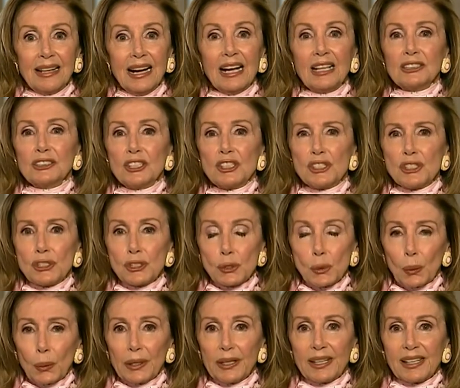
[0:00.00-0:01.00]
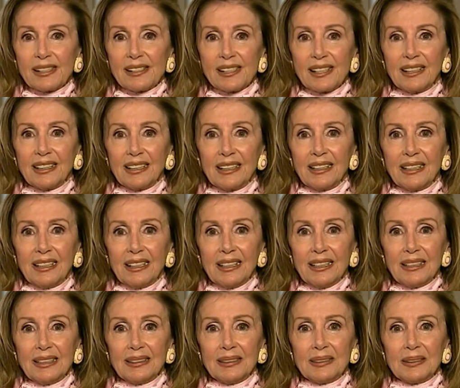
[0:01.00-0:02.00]
how distorted
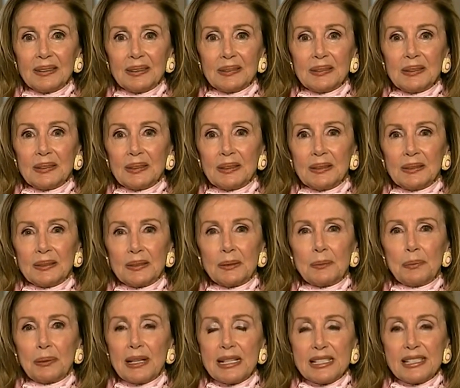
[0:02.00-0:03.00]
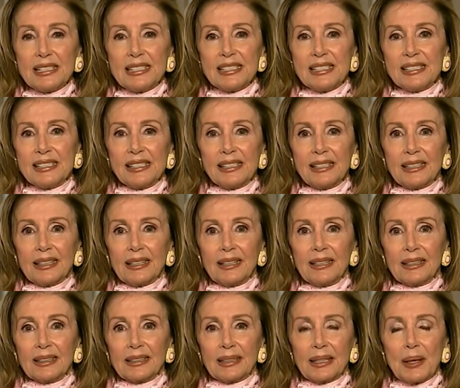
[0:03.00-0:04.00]
uh, uh, uh, the presidency
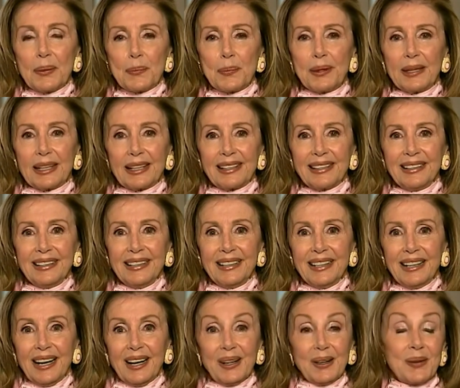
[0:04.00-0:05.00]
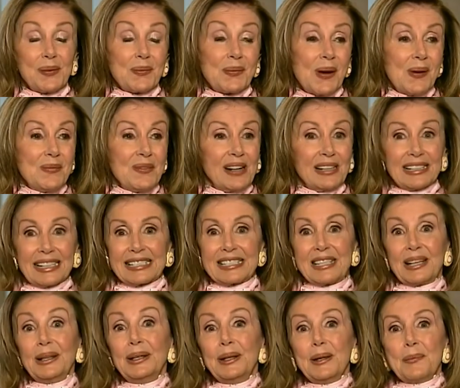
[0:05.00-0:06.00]
uh, can be. Uh, I'm really
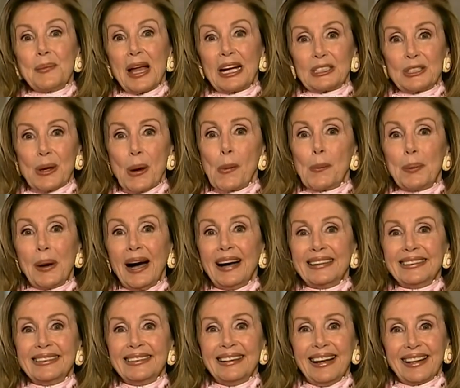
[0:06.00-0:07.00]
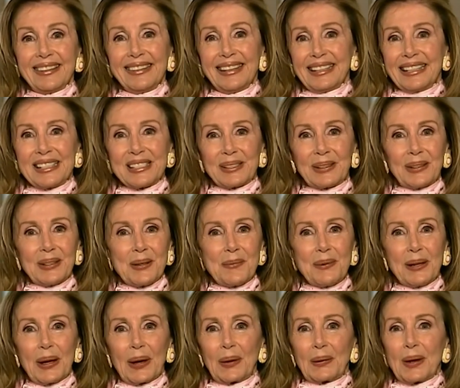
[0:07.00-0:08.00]
excited about Joe Biden. I think he's going
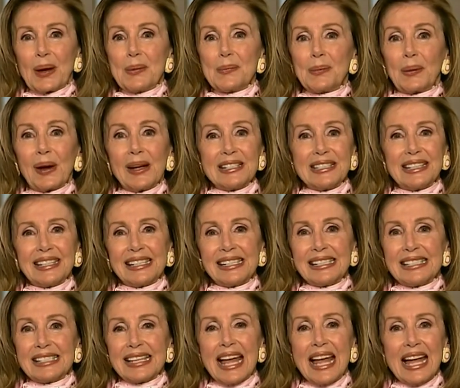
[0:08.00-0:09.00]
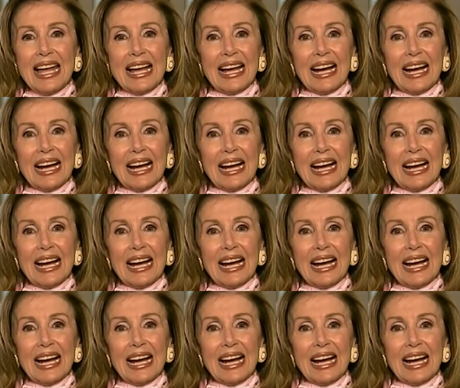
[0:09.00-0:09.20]
to be a great president.